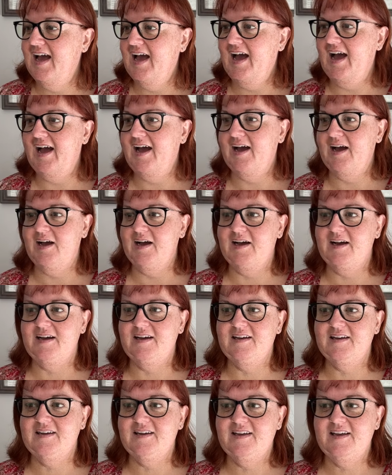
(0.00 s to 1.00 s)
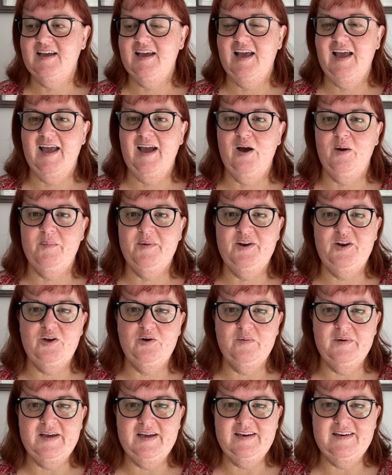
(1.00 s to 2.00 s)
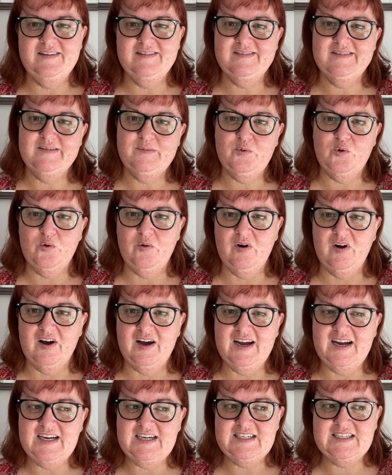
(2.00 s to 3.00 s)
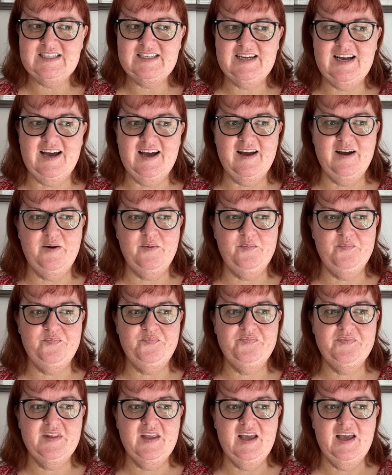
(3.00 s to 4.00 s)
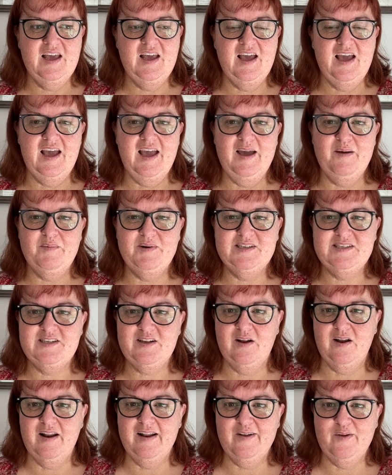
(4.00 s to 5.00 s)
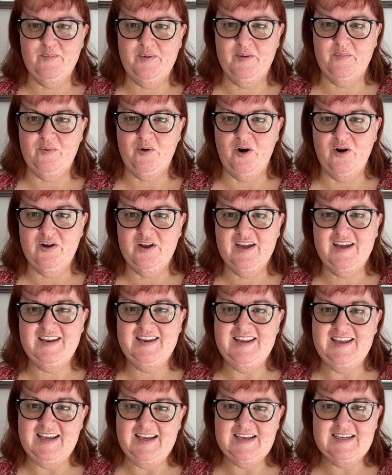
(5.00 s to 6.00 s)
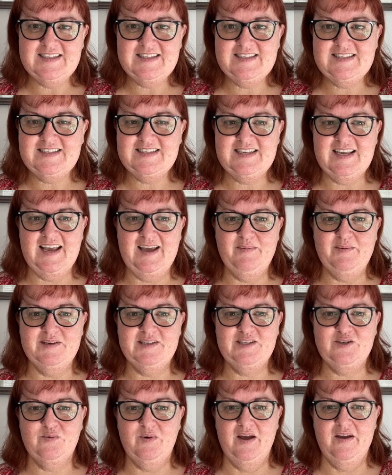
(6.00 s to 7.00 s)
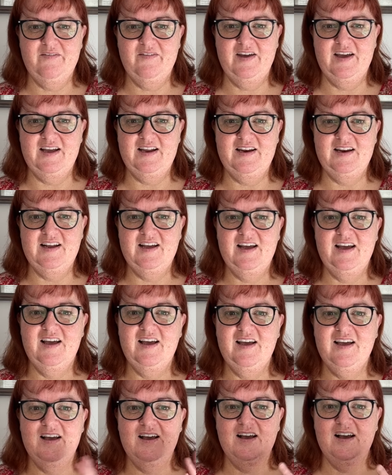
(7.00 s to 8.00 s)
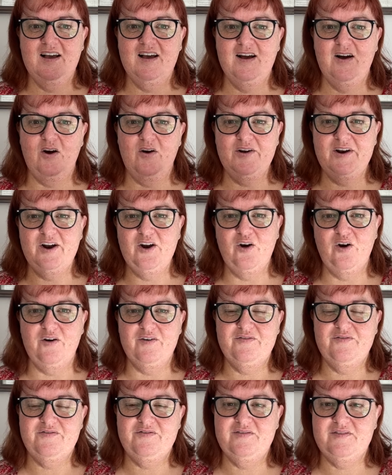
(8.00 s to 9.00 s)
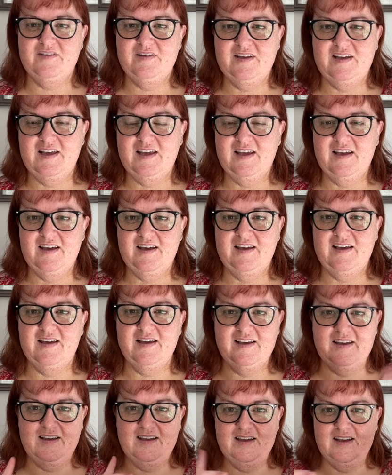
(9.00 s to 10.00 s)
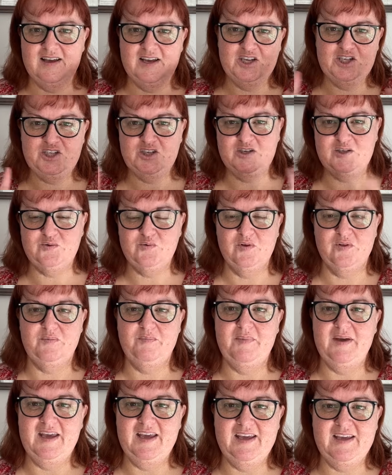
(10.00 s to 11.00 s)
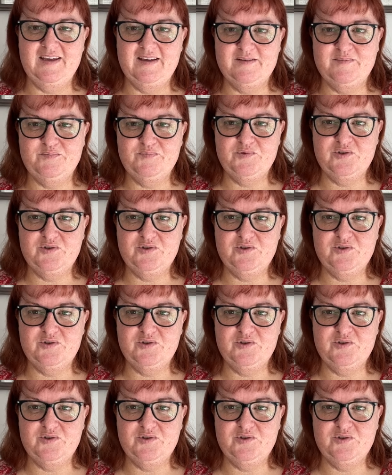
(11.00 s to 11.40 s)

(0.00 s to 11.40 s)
How am I doing? I'm alright. Am I still a little bit broken? Yes. Am I still having on and off issues with me?